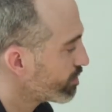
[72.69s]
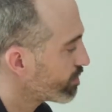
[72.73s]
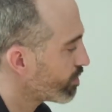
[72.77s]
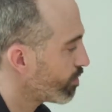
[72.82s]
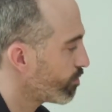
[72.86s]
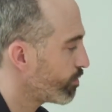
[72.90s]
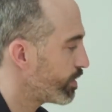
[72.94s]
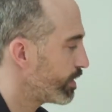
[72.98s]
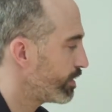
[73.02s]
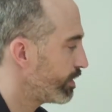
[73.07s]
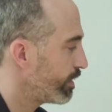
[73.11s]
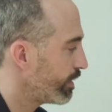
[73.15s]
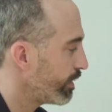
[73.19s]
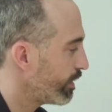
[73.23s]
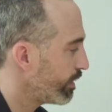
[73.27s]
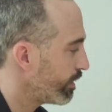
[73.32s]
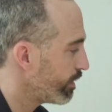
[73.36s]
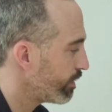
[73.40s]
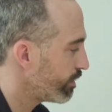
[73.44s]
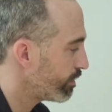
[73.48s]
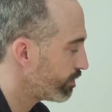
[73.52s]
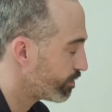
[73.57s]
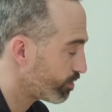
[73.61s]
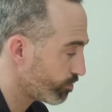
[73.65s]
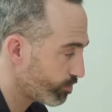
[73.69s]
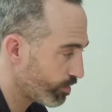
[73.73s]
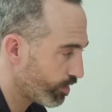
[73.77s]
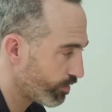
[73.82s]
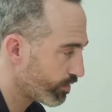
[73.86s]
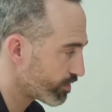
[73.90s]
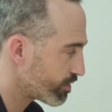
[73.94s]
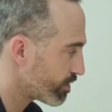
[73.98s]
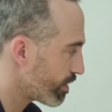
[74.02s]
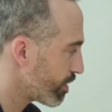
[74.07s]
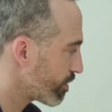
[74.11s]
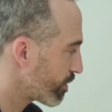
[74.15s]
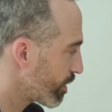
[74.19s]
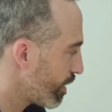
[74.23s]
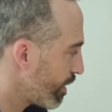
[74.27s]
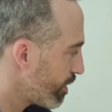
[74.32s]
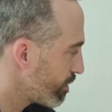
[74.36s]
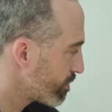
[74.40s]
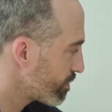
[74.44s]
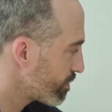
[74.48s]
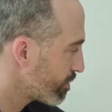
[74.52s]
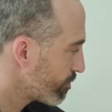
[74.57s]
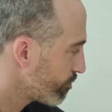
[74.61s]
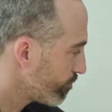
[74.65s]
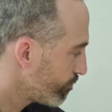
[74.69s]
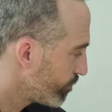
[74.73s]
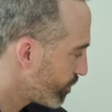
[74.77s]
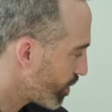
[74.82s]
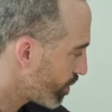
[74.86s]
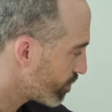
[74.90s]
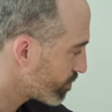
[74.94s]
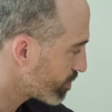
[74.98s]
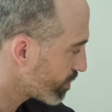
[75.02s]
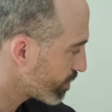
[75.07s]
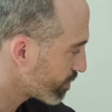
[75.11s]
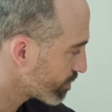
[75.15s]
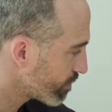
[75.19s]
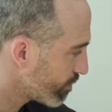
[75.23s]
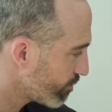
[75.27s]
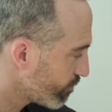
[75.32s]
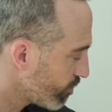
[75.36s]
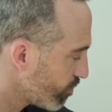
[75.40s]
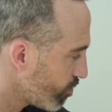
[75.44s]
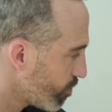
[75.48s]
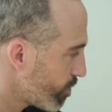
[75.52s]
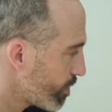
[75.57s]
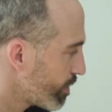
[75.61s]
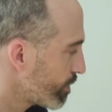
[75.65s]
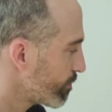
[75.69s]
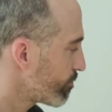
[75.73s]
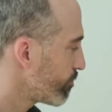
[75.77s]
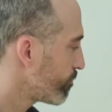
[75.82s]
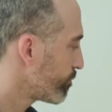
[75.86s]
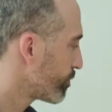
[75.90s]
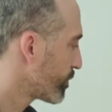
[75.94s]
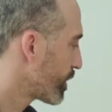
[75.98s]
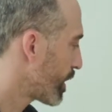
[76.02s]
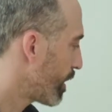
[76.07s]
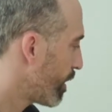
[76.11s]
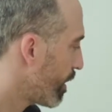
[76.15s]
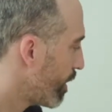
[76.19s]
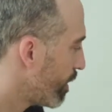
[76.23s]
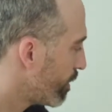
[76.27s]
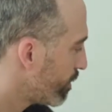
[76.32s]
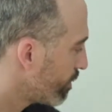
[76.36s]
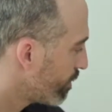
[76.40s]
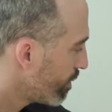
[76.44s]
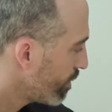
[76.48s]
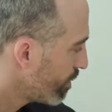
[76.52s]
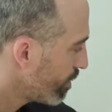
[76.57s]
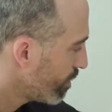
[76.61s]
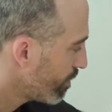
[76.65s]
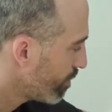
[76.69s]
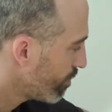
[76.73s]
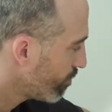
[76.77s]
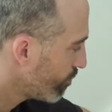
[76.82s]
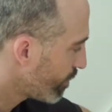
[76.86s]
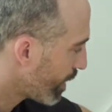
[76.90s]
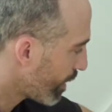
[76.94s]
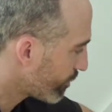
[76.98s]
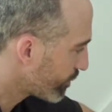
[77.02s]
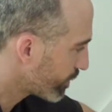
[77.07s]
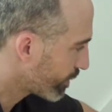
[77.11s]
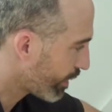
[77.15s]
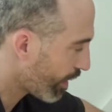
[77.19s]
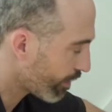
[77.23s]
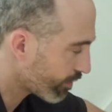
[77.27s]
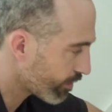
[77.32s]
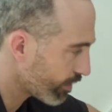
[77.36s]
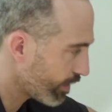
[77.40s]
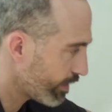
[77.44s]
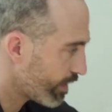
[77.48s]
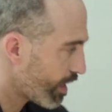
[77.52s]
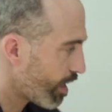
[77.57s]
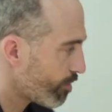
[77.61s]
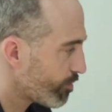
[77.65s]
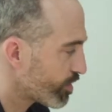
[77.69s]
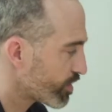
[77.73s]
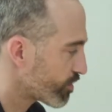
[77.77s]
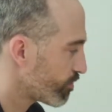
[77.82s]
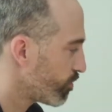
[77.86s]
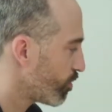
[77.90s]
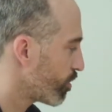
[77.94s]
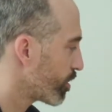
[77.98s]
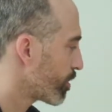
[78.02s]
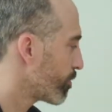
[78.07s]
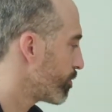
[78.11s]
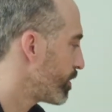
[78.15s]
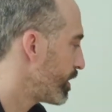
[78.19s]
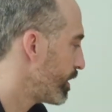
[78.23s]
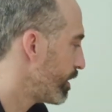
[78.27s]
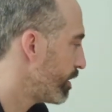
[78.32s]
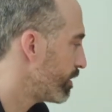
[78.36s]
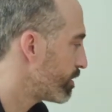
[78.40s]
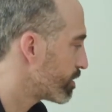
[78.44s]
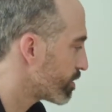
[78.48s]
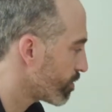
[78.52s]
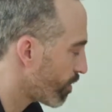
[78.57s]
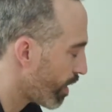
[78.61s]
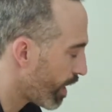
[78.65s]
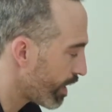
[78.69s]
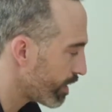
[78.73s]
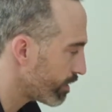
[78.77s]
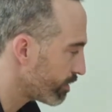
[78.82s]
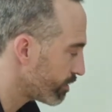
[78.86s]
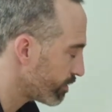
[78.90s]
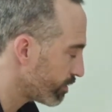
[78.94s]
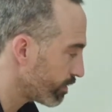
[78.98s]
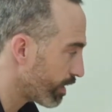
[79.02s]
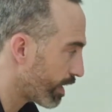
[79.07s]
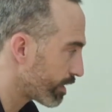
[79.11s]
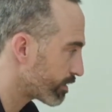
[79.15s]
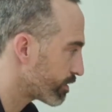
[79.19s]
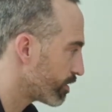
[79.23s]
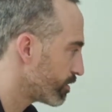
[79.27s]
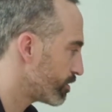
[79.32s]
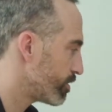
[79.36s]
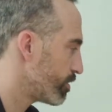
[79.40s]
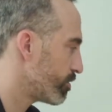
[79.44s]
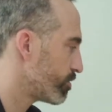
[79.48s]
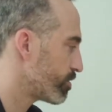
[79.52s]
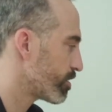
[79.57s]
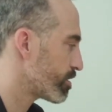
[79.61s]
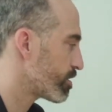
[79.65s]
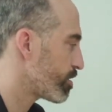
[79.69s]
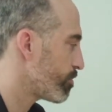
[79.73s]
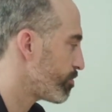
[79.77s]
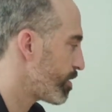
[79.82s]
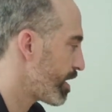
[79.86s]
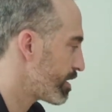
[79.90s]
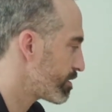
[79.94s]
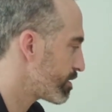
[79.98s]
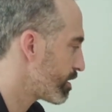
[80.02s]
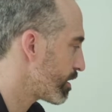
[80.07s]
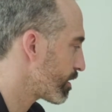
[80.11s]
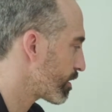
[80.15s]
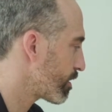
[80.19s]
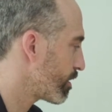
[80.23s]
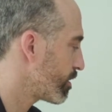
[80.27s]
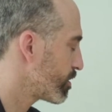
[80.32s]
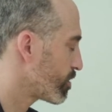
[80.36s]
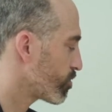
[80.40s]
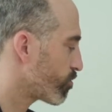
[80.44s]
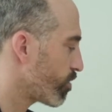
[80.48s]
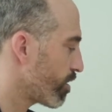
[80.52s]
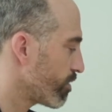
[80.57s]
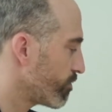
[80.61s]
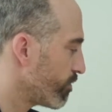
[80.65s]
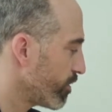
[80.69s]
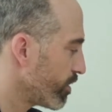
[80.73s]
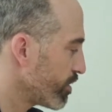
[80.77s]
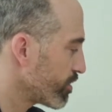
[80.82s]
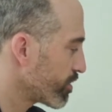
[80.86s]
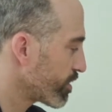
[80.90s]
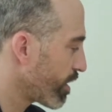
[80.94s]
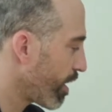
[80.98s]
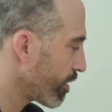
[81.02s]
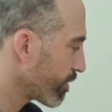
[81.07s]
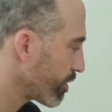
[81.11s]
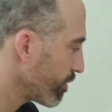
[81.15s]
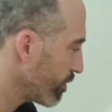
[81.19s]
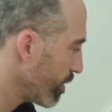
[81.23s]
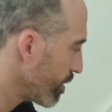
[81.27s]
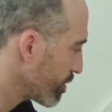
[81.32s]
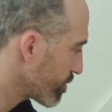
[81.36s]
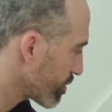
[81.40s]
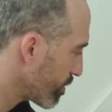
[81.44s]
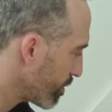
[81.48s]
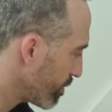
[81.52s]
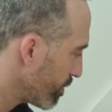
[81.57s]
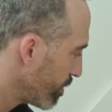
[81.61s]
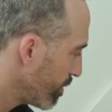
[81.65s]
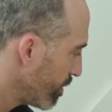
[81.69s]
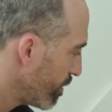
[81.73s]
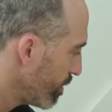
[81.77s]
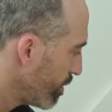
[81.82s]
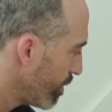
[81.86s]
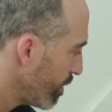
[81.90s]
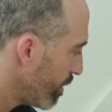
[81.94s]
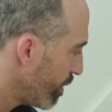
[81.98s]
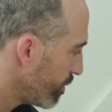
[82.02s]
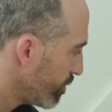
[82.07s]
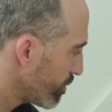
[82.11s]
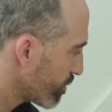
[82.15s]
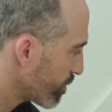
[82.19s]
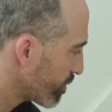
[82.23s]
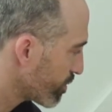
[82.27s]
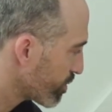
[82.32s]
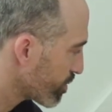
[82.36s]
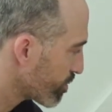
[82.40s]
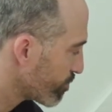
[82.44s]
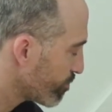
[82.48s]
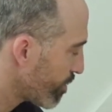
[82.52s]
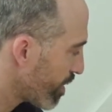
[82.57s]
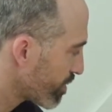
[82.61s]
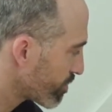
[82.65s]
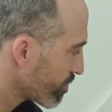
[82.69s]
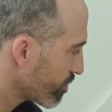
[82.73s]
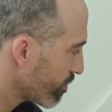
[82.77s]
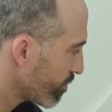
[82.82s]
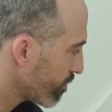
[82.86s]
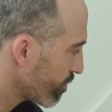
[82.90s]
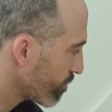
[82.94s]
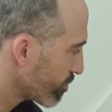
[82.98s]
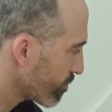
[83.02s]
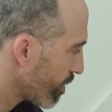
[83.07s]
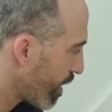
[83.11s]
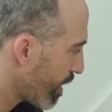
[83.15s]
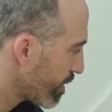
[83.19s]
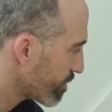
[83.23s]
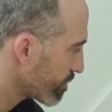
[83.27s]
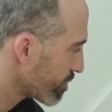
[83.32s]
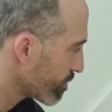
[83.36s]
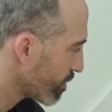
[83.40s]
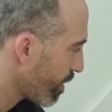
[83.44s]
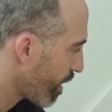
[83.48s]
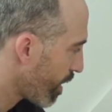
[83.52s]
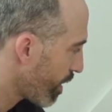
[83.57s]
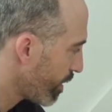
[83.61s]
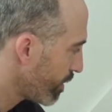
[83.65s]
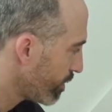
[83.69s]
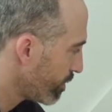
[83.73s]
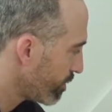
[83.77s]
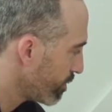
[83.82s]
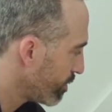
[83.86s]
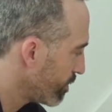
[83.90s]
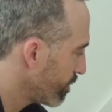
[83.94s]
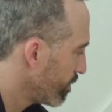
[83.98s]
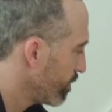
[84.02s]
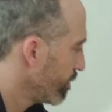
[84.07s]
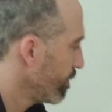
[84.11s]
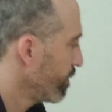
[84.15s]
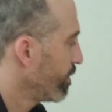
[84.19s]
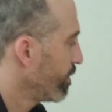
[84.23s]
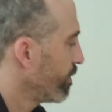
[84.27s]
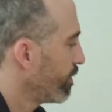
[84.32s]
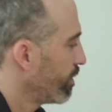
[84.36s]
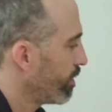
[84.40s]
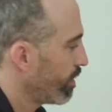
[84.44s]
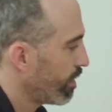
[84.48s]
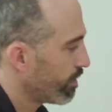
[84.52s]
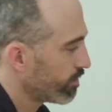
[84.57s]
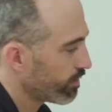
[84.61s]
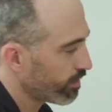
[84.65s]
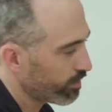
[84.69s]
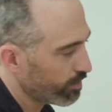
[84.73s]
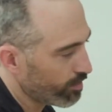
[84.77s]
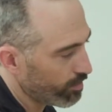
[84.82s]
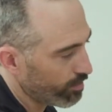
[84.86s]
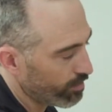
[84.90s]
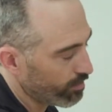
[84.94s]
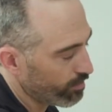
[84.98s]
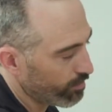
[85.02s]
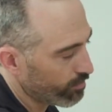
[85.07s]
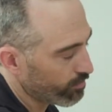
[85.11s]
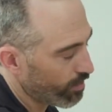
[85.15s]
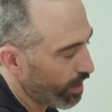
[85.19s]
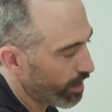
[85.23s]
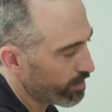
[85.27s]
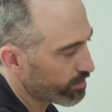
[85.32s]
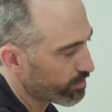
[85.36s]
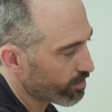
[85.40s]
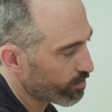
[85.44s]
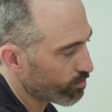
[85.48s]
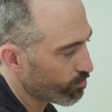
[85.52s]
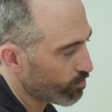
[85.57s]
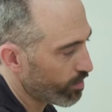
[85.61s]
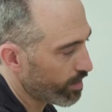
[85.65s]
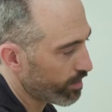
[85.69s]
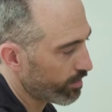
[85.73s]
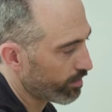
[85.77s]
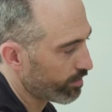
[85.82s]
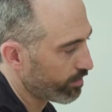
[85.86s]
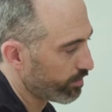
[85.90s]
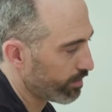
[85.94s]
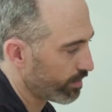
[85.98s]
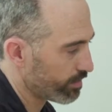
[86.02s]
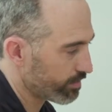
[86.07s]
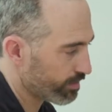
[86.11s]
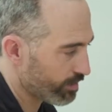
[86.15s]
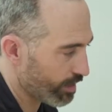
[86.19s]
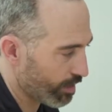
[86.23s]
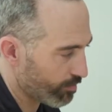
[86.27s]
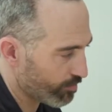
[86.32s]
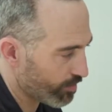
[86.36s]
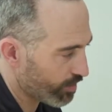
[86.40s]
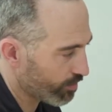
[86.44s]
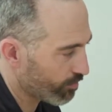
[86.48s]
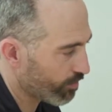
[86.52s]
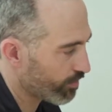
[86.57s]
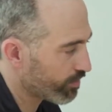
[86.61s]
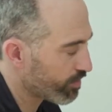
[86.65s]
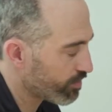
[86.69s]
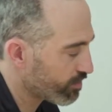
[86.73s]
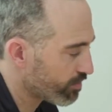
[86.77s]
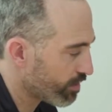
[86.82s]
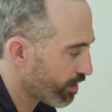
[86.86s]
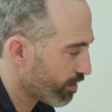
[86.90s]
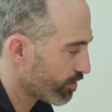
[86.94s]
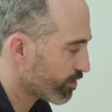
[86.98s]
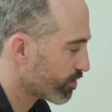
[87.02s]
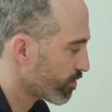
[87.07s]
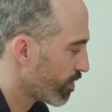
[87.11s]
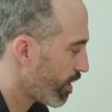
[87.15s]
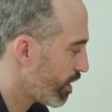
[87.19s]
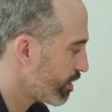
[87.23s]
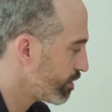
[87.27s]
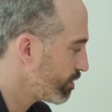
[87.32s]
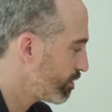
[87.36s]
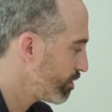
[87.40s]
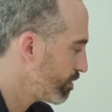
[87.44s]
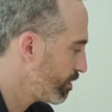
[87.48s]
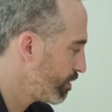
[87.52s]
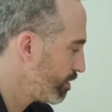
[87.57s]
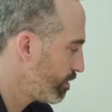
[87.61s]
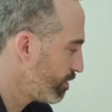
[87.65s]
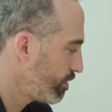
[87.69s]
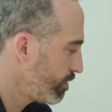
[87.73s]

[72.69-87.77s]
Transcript: So we need to build the staircase, nosings and flooring, and we have to calculate how much flooring we need. So I like to do just a basic square footage calculation, and you can just measure the riser height and then the riser width, and same thing with the stair tread.